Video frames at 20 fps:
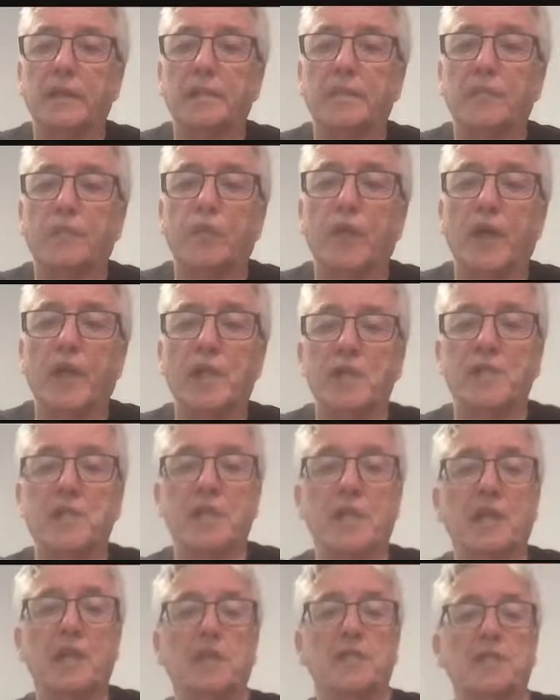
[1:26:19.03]
Buenos
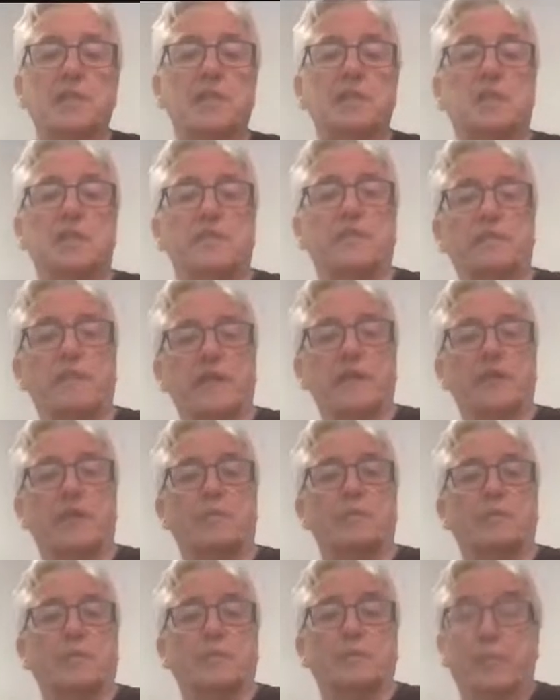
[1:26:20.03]
Aires to pick up
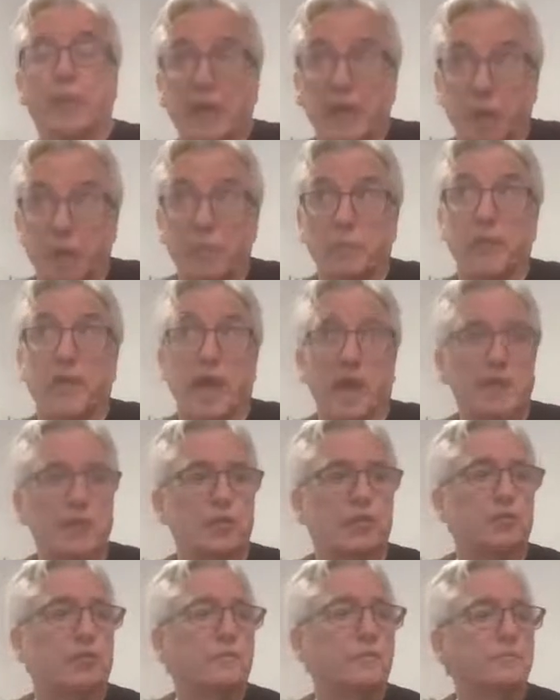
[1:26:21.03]

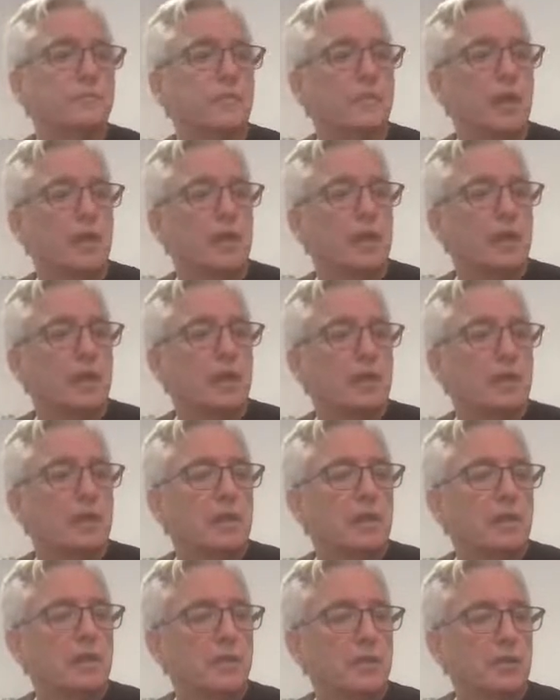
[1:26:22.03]
cattle.
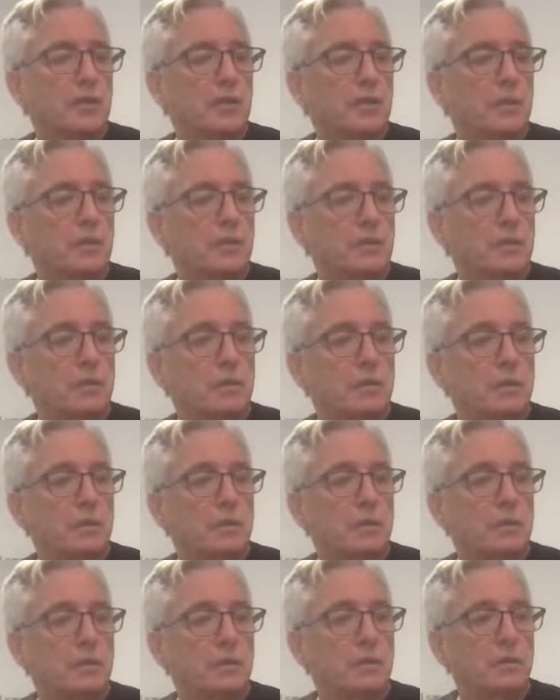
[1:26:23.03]
So
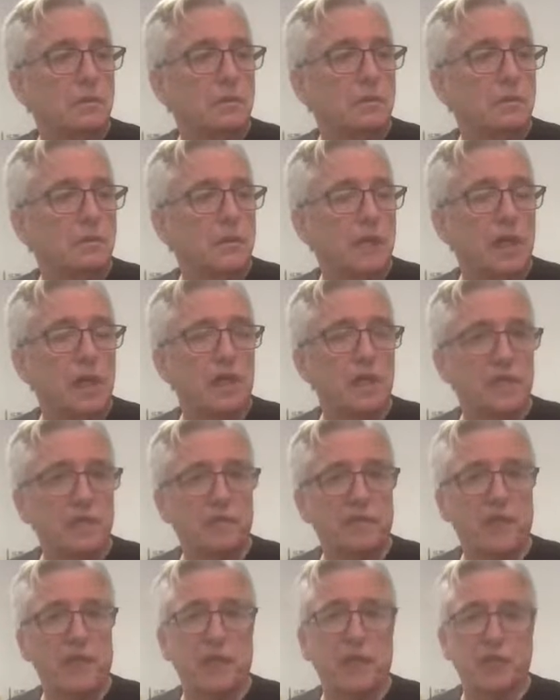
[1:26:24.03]
yeah, it's a
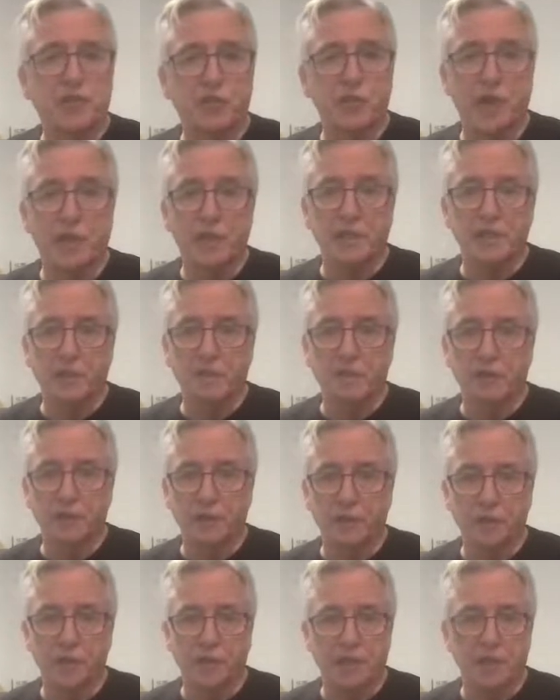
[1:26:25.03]
very attractive
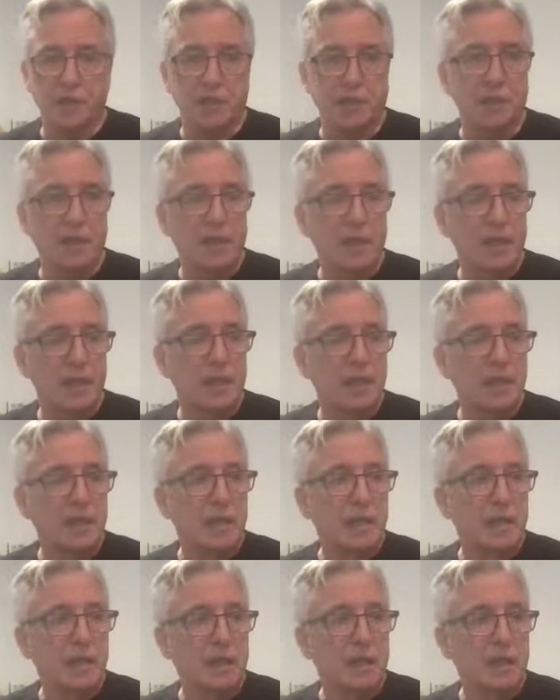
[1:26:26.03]
looking city,
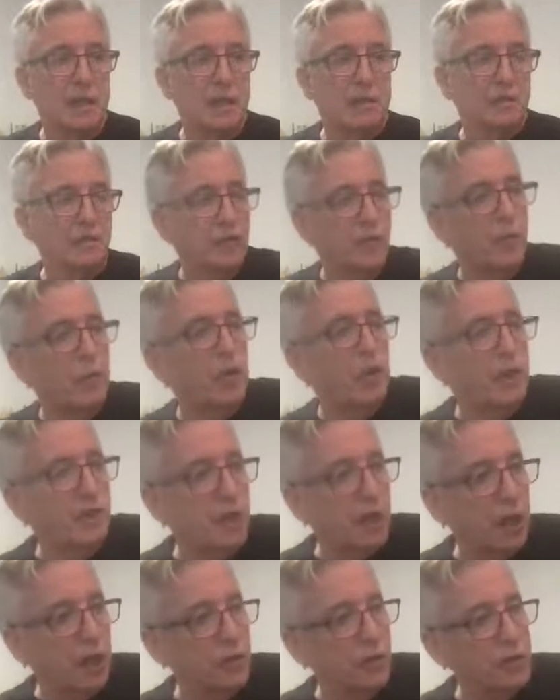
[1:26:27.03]
and from all
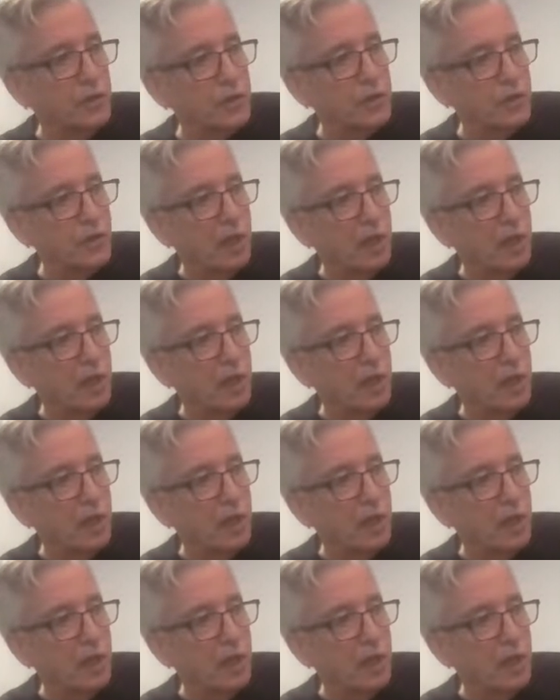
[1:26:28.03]
accounts